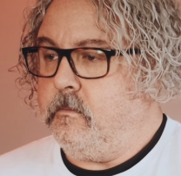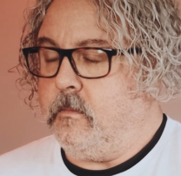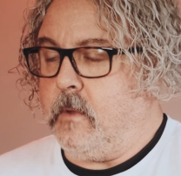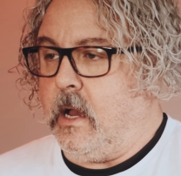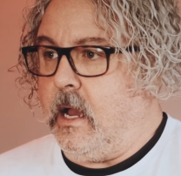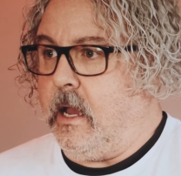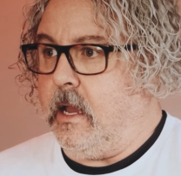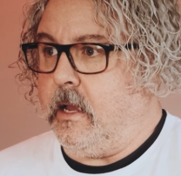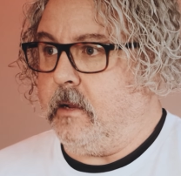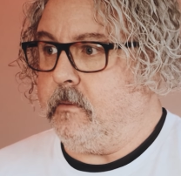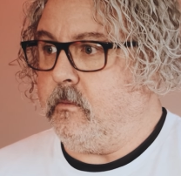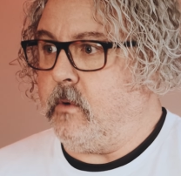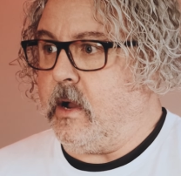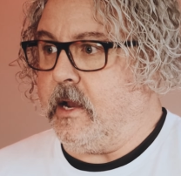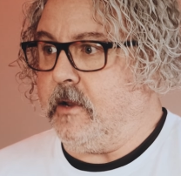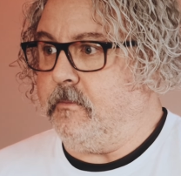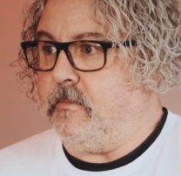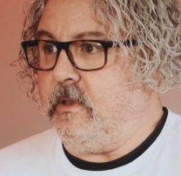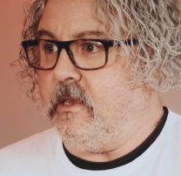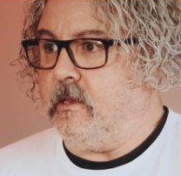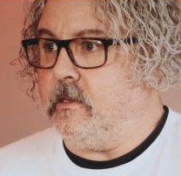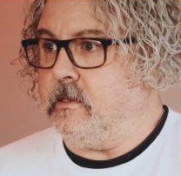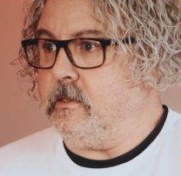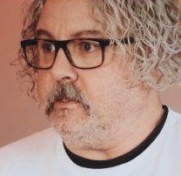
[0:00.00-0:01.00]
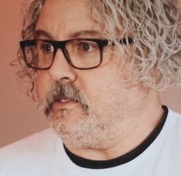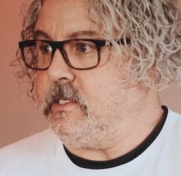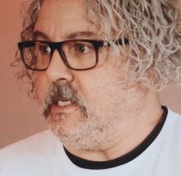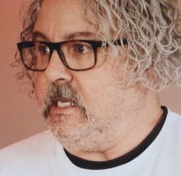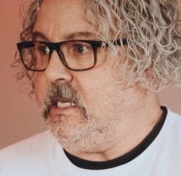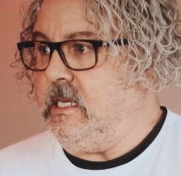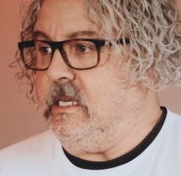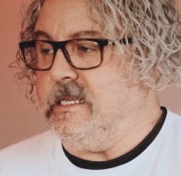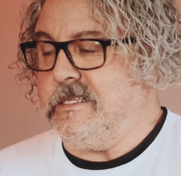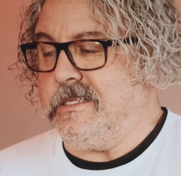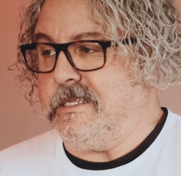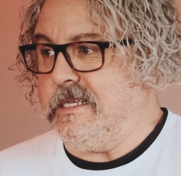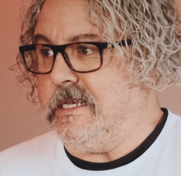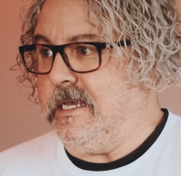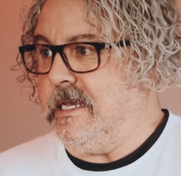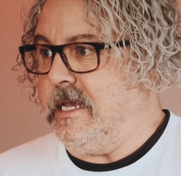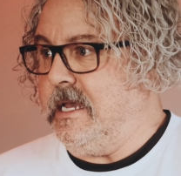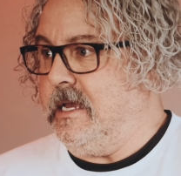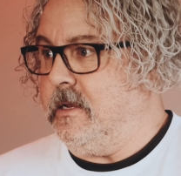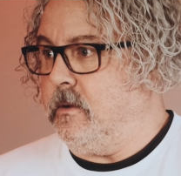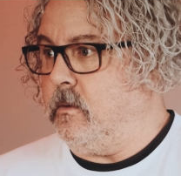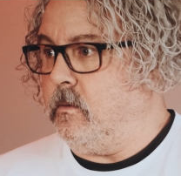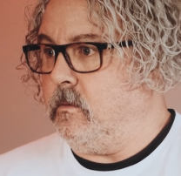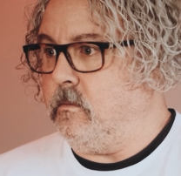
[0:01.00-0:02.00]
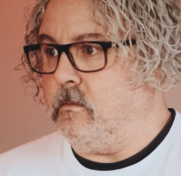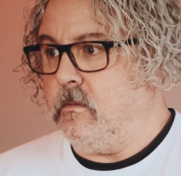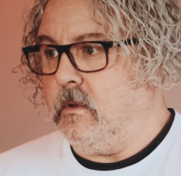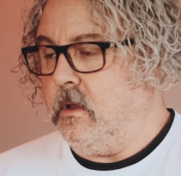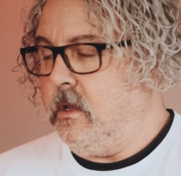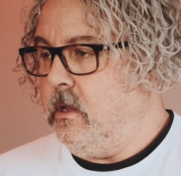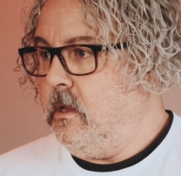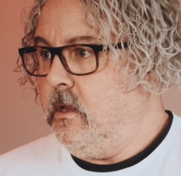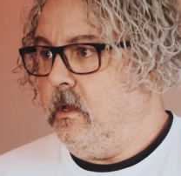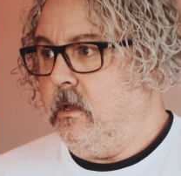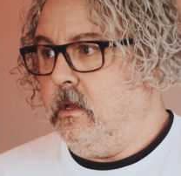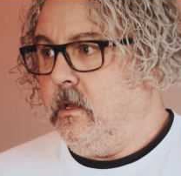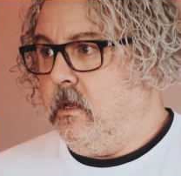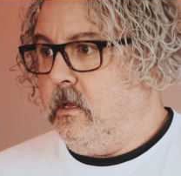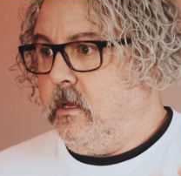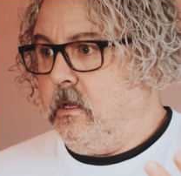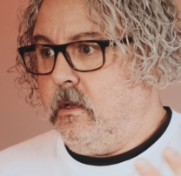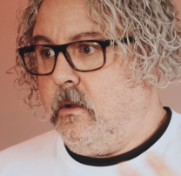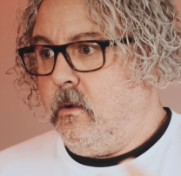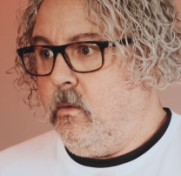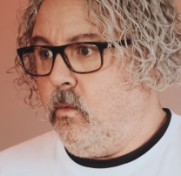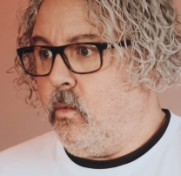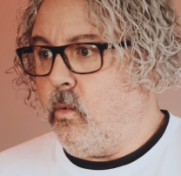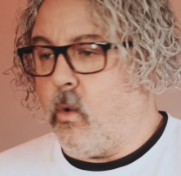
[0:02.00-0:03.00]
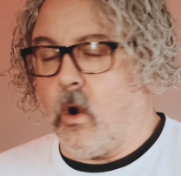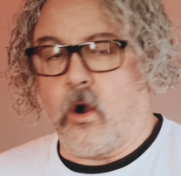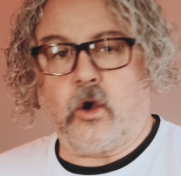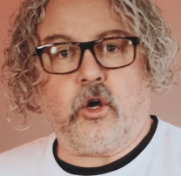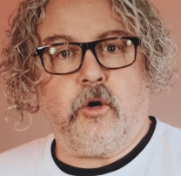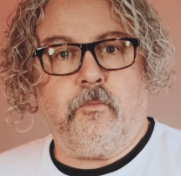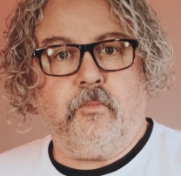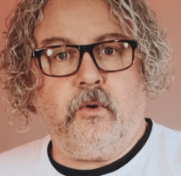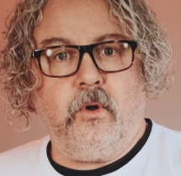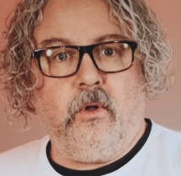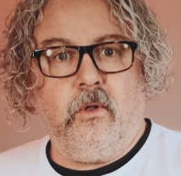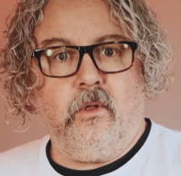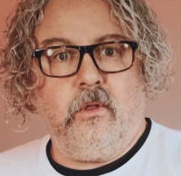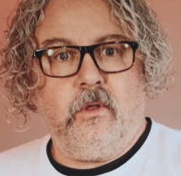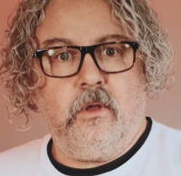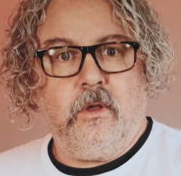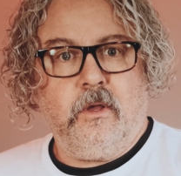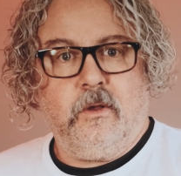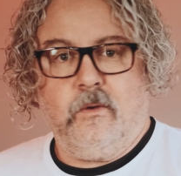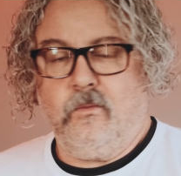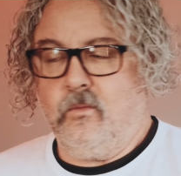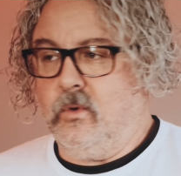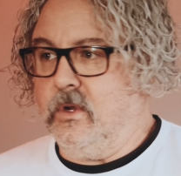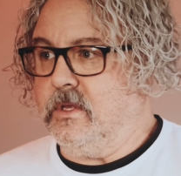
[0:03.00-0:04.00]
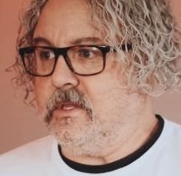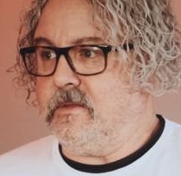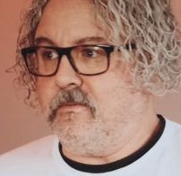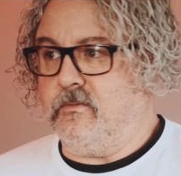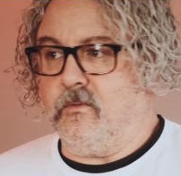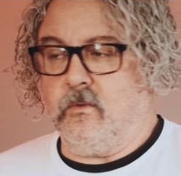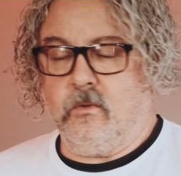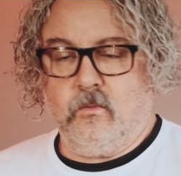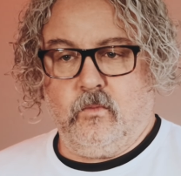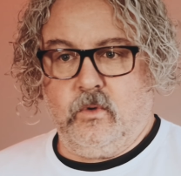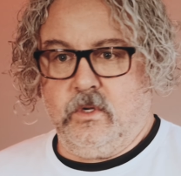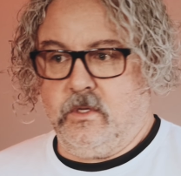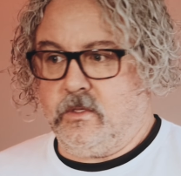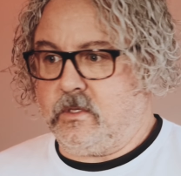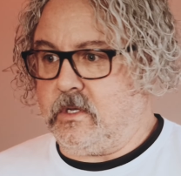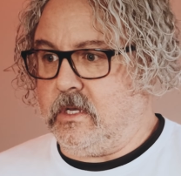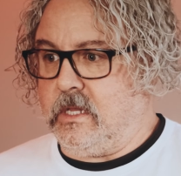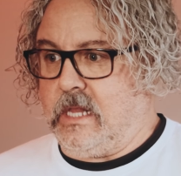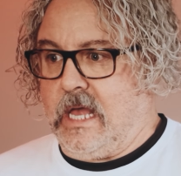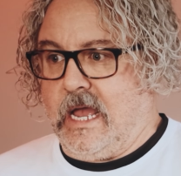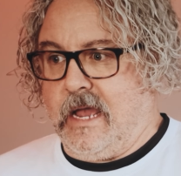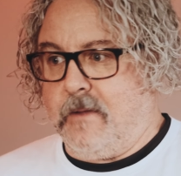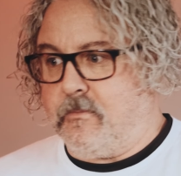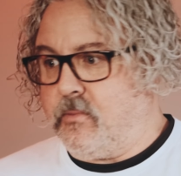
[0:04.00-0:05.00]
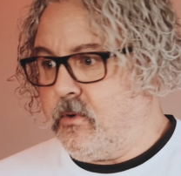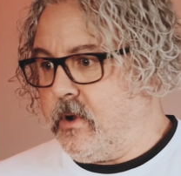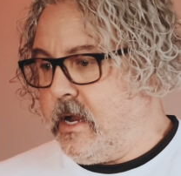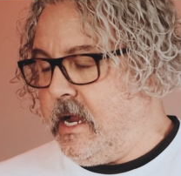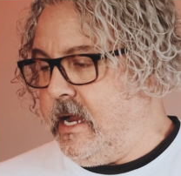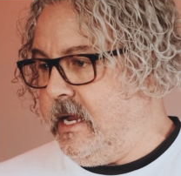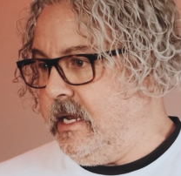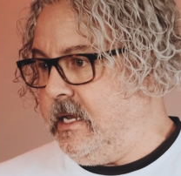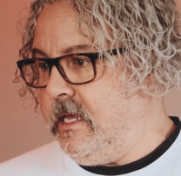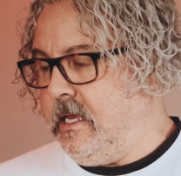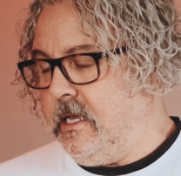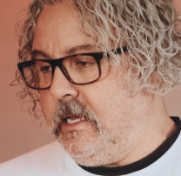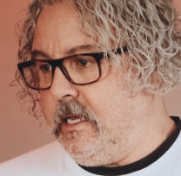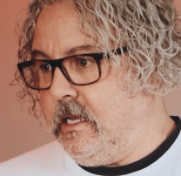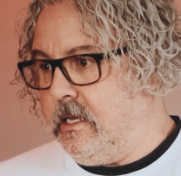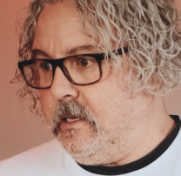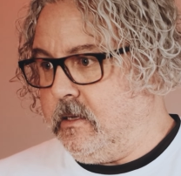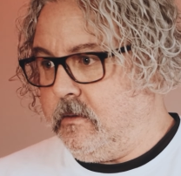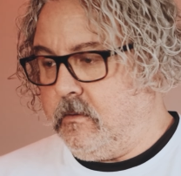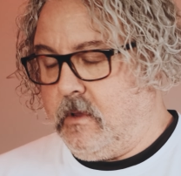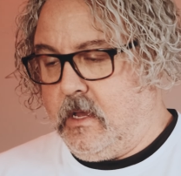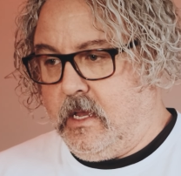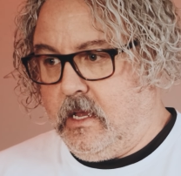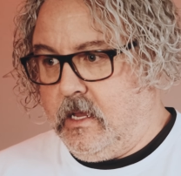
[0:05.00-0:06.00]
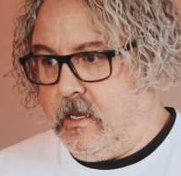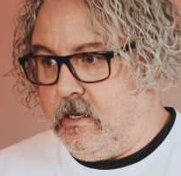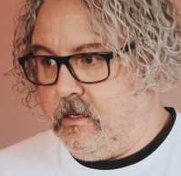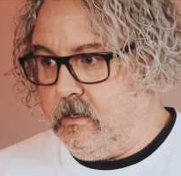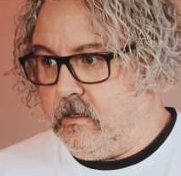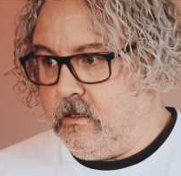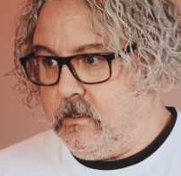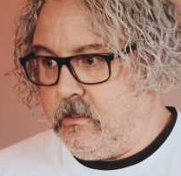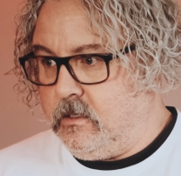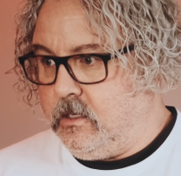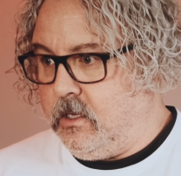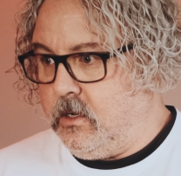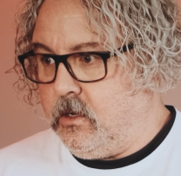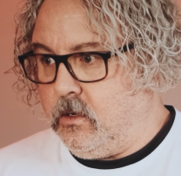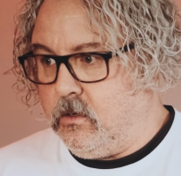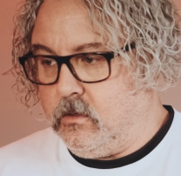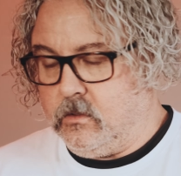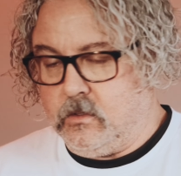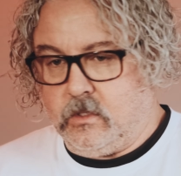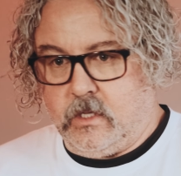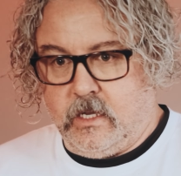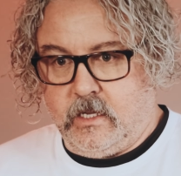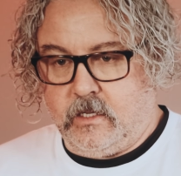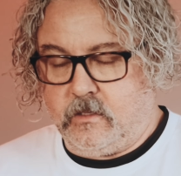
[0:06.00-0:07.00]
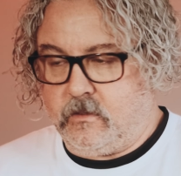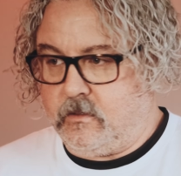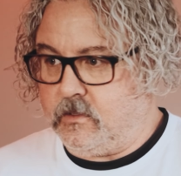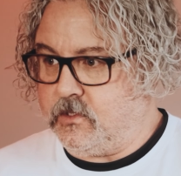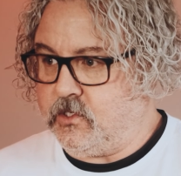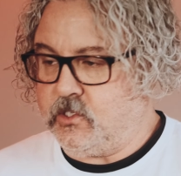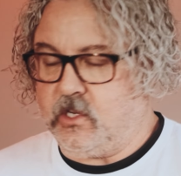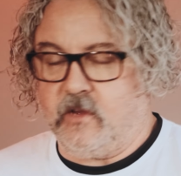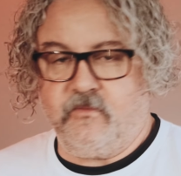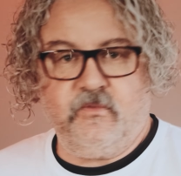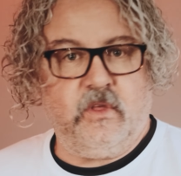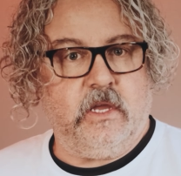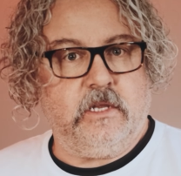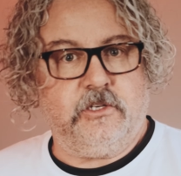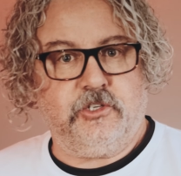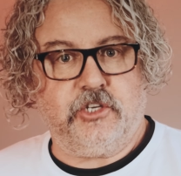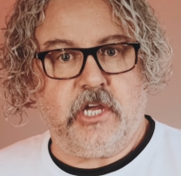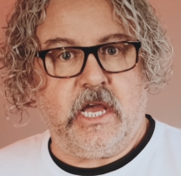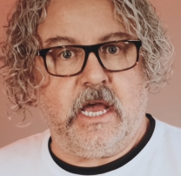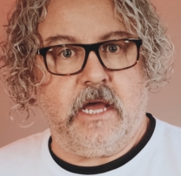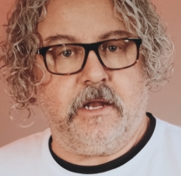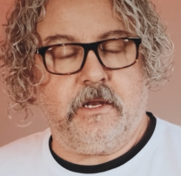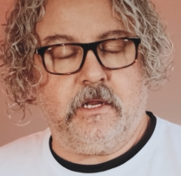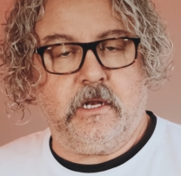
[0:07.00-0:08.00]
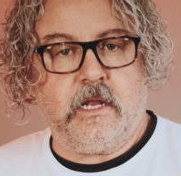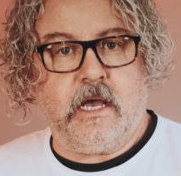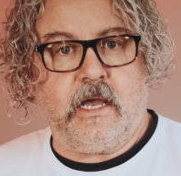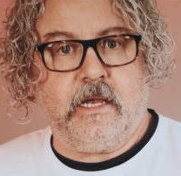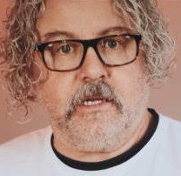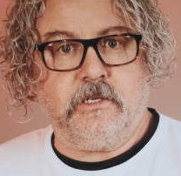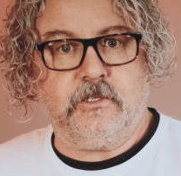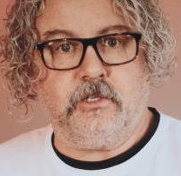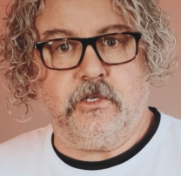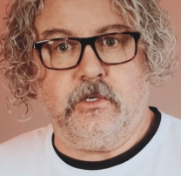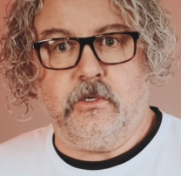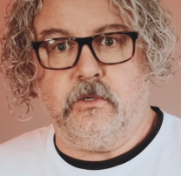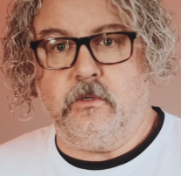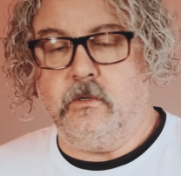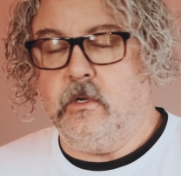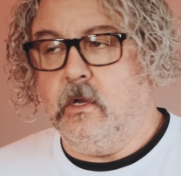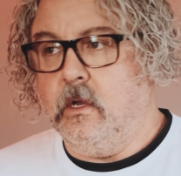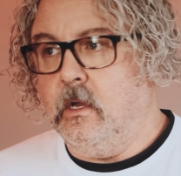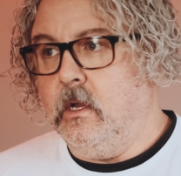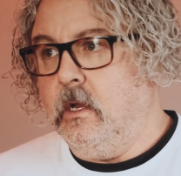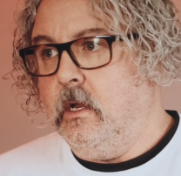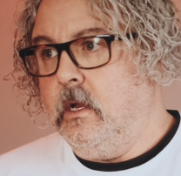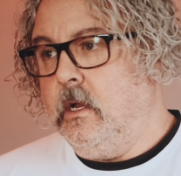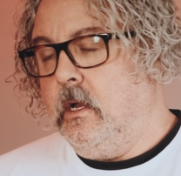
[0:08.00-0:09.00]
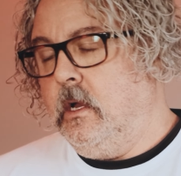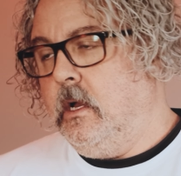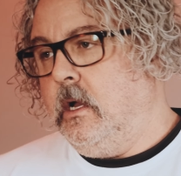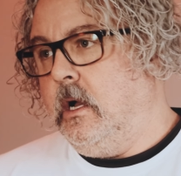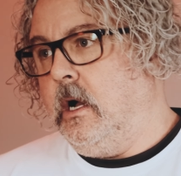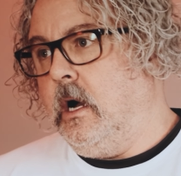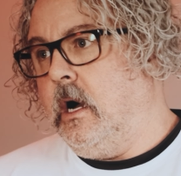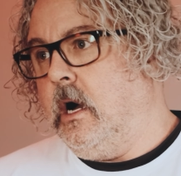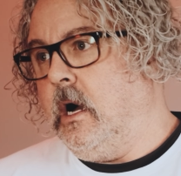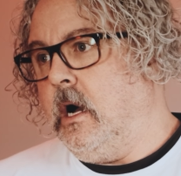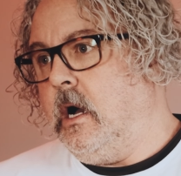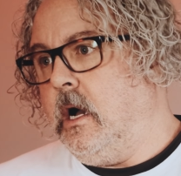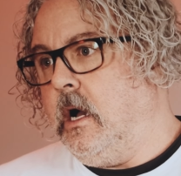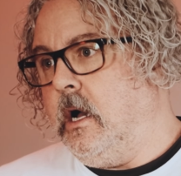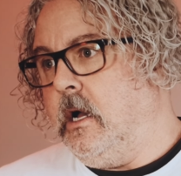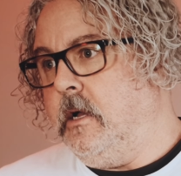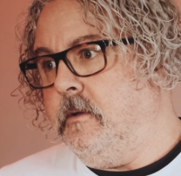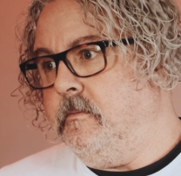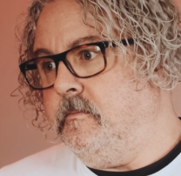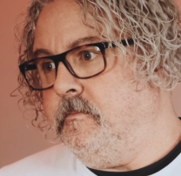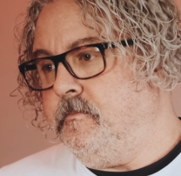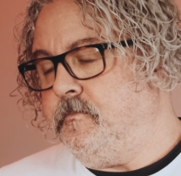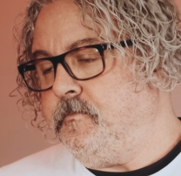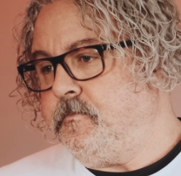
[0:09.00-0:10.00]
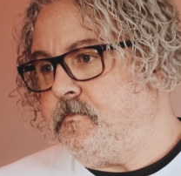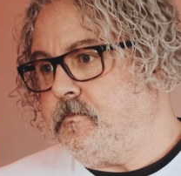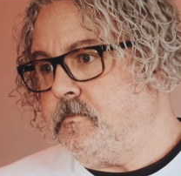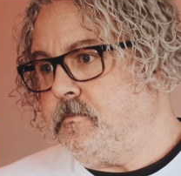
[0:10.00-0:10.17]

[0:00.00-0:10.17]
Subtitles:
I want to be as easy and workable with collaborating and you know, like the stuff that John and I do. We